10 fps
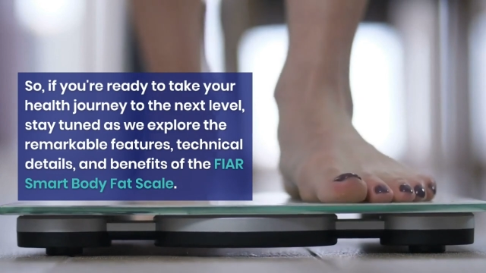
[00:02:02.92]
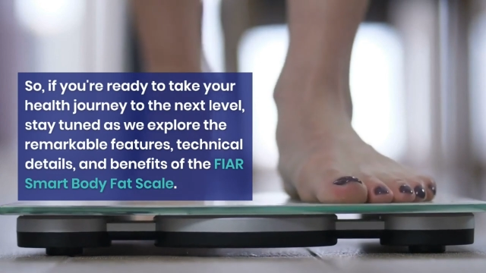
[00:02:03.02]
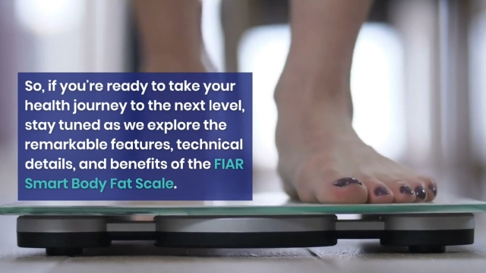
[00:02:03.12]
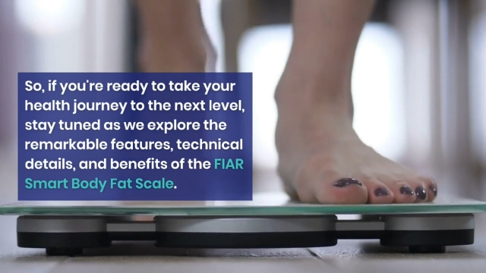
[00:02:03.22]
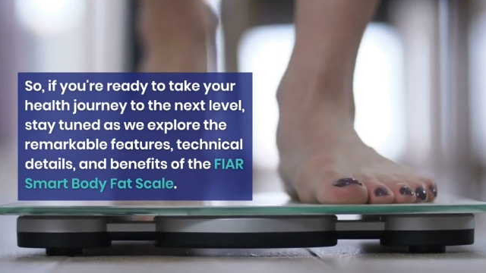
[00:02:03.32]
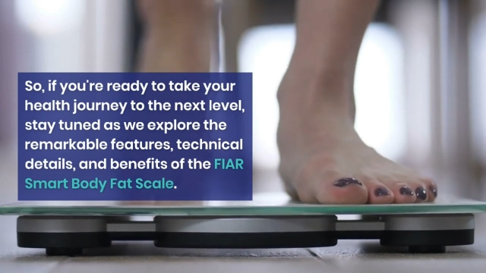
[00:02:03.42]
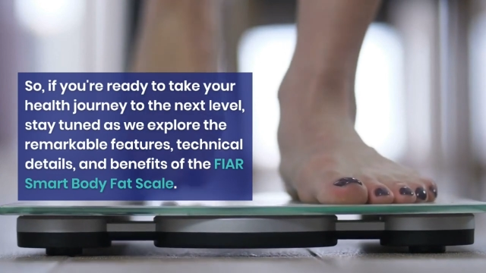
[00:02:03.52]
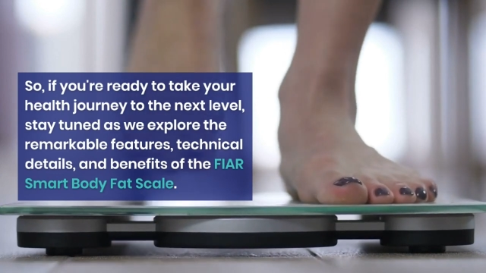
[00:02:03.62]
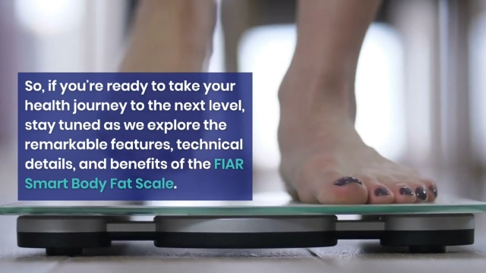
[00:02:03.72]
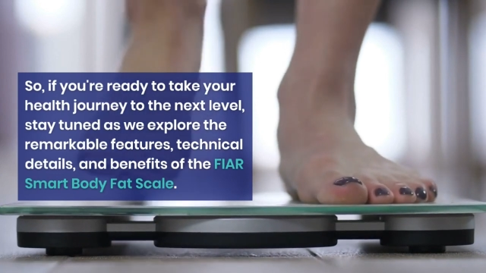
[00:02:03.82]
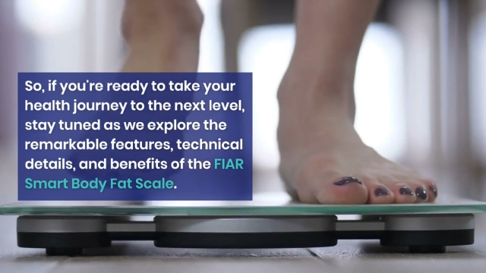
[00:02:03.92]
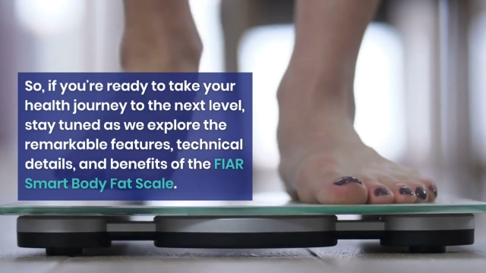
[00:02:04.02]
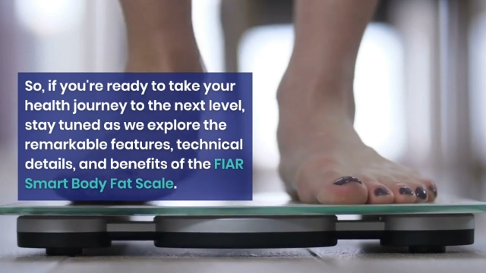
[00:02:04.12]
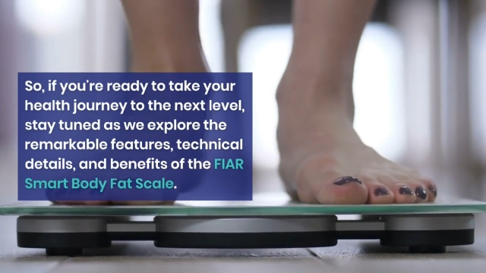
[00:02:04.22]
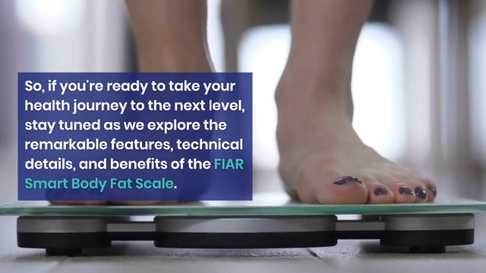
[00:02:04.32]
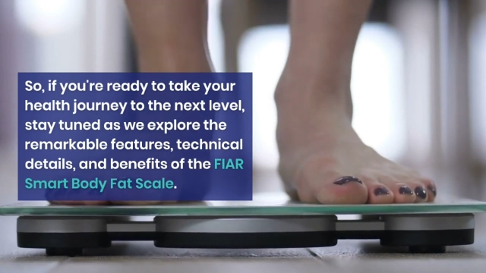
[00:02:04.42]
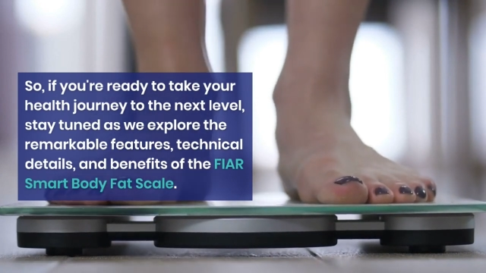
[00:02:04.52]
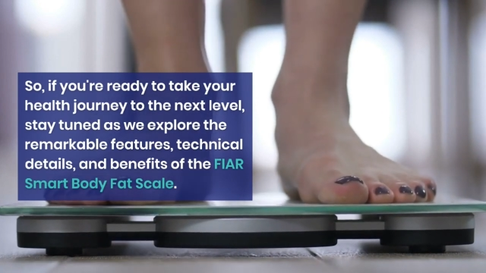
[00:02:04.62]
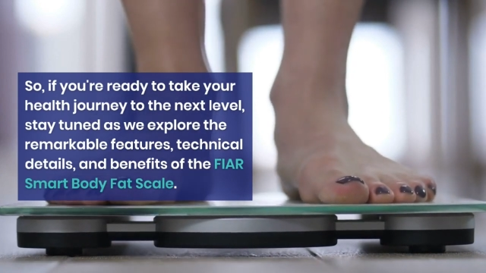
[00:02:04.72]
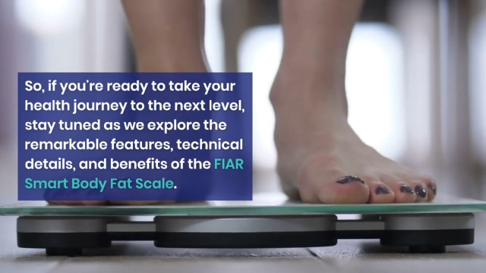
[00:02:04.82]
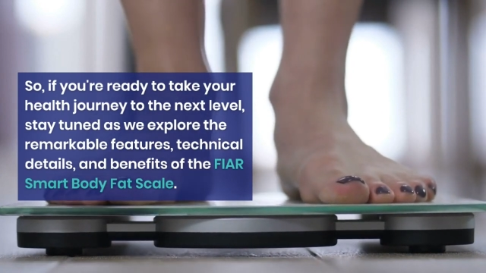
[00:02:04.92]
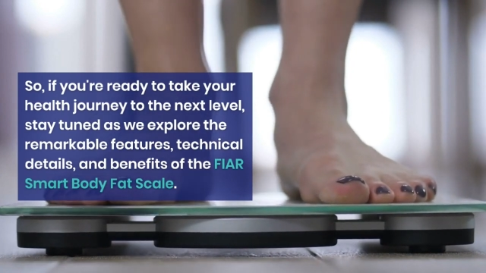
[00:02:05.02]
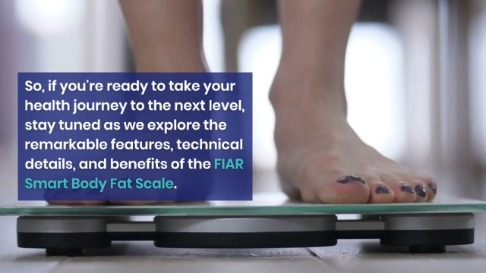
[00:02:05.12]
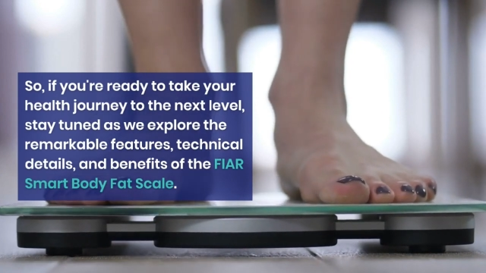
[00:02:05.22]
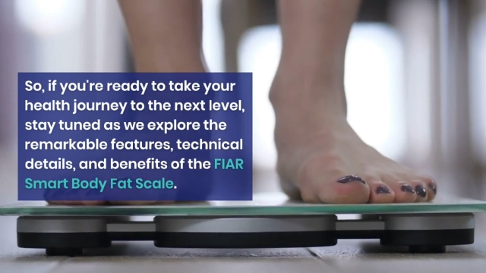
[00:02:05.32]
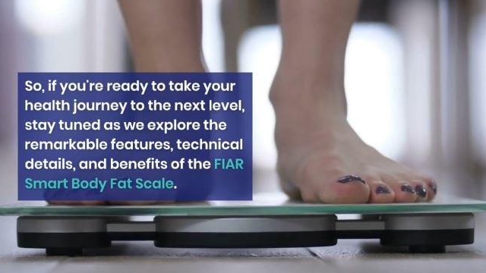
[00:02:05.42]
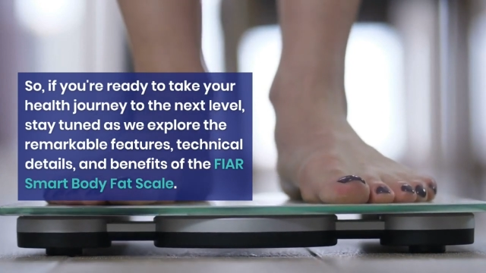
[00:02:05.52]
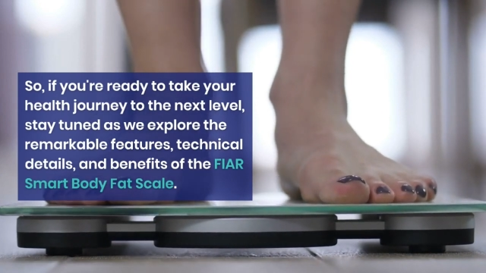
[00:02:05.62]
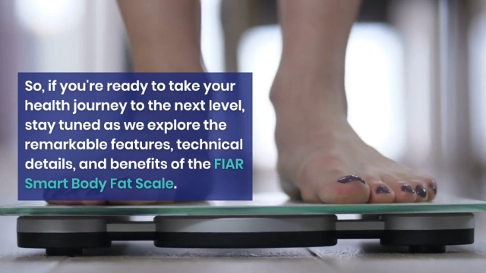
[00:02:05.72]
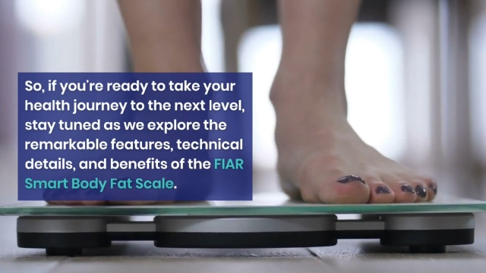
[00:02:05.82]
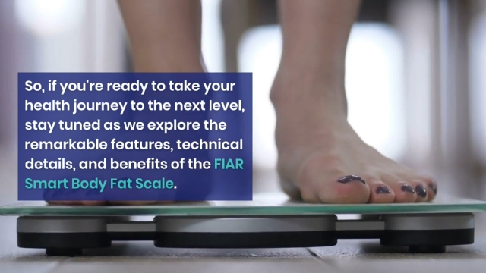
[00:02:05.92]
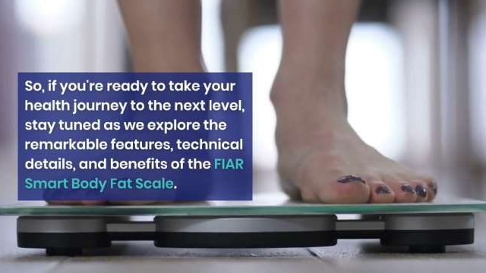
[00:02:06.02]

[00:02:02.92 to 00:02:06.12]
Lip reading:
Nobody's mouth can be seen.